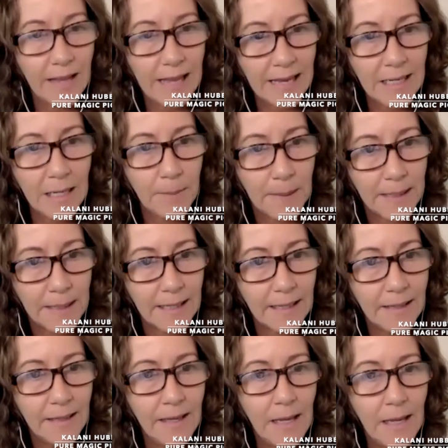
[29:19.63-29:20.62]

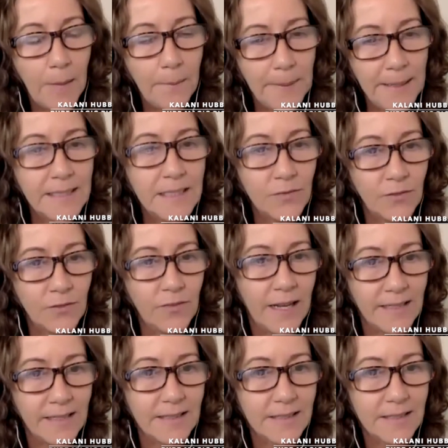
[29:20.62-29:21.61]
anybody a piece of
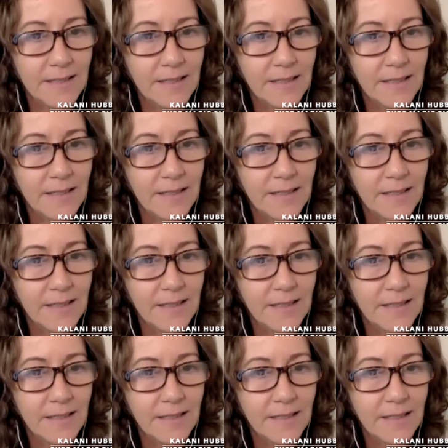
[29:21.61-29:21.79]
advice